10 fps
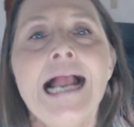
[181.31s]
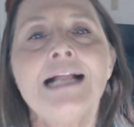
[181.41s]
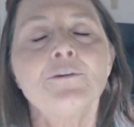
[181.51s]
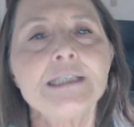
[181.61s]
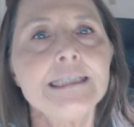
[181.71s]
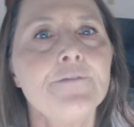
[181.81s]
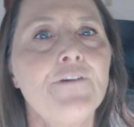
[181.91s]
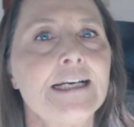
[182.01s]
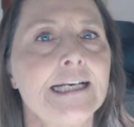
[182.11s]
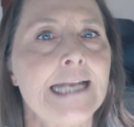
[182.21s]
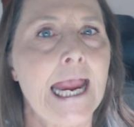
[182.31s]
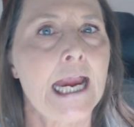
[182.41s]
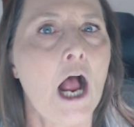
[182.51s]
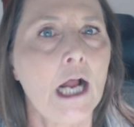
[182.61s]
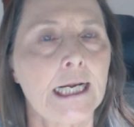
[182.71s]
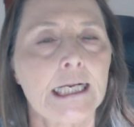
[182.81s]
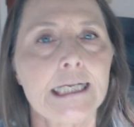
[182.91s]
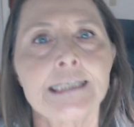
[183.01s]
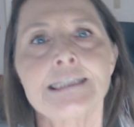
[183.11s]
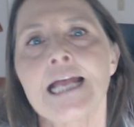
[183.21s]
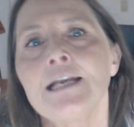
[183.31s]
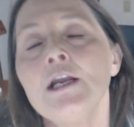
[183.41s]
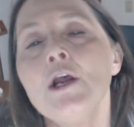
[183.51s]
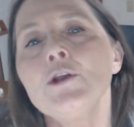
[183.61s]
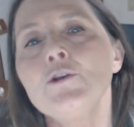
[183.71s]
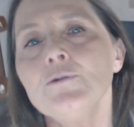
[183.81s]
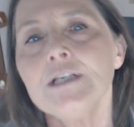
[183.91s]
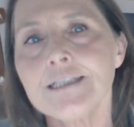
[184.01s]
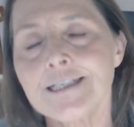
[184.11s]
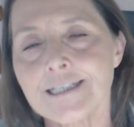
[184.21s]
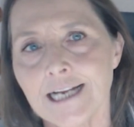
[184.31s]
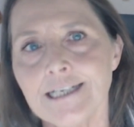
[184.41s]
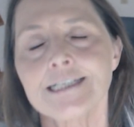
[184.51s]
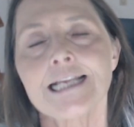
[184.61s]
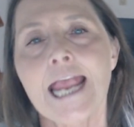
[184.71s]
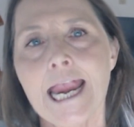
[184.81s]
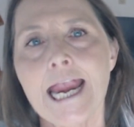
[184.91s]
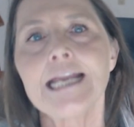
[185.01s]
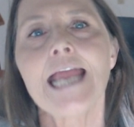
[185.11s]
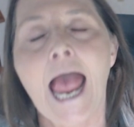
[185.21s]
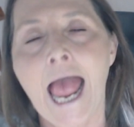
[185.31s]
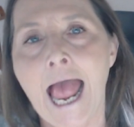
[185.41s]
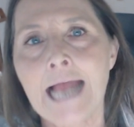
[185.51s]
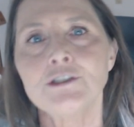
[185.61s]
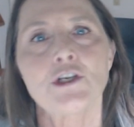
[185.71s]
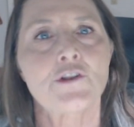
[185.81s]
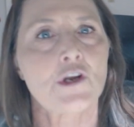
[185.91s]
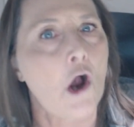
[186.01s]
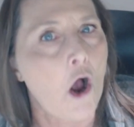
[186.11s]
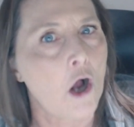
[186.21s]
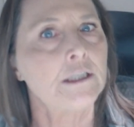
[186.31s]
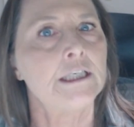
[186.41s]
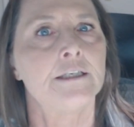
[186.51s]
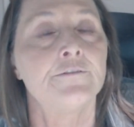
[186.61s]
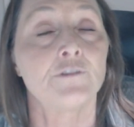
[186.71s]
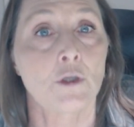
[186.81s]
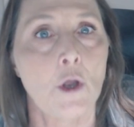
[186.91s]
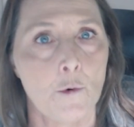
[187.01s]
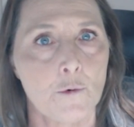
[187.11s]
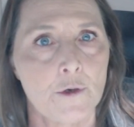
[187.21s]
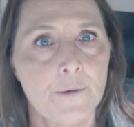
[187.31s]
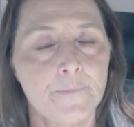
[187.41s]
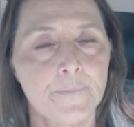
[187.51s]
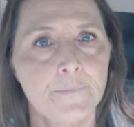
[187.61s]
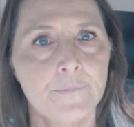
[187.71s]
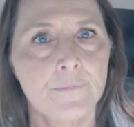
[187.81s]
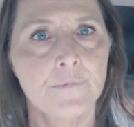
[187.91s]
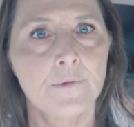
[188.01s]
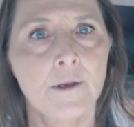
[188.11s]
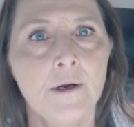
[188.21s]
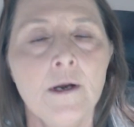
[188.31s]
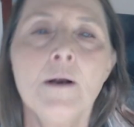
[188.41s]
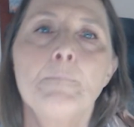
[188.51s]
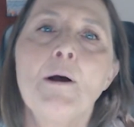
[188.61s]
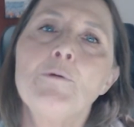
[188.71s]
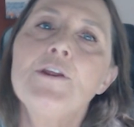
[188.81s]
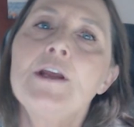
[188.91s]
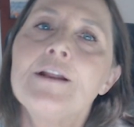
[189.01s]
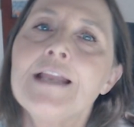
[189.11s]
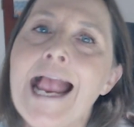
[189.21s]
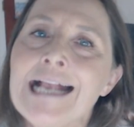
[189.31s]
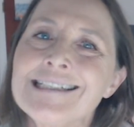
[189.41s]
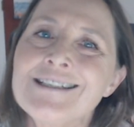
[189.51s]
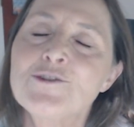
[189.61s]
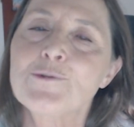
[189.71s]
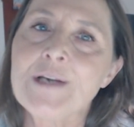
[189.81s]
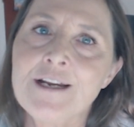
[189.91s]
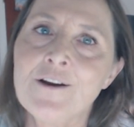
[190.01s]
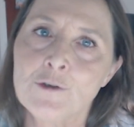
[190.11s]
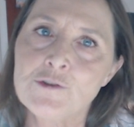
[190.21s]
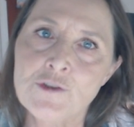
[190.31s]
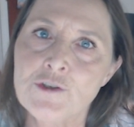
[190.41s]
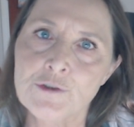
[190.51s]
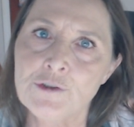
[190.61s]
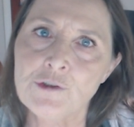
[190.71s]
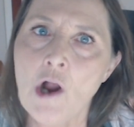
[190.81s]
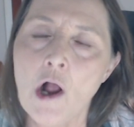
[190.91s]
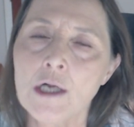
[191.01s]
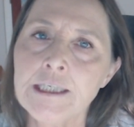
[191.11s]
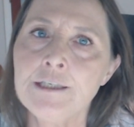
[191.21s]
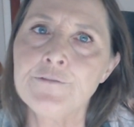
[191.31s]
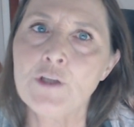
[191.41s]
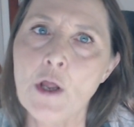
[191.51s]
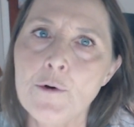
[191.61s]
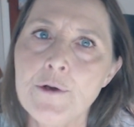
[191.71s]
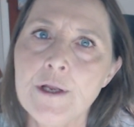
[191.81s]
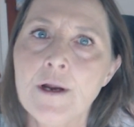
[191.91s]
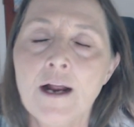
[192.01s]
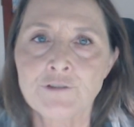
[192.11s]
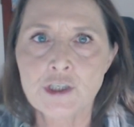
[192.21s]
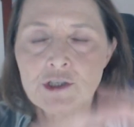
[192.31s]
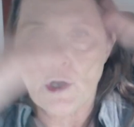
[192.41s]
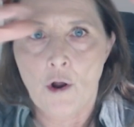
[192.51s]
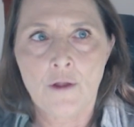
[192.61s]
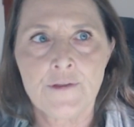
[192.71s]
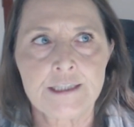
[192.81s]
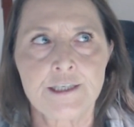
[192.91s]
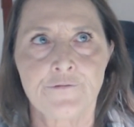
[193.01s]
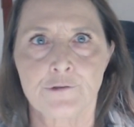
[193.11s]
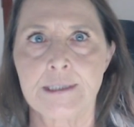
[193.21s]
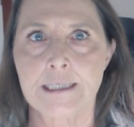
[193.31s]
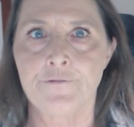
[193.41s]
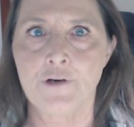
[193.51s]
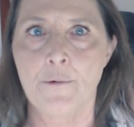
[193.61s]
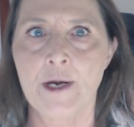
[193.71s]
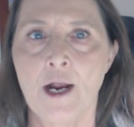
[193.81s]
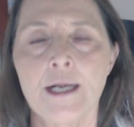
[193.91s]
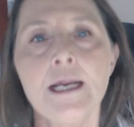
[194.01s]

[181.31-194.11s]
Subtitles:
And the reason they find it chaotic is that unit studies can add to the cognitive load, both the external cognitive load of just all this different stuff going on,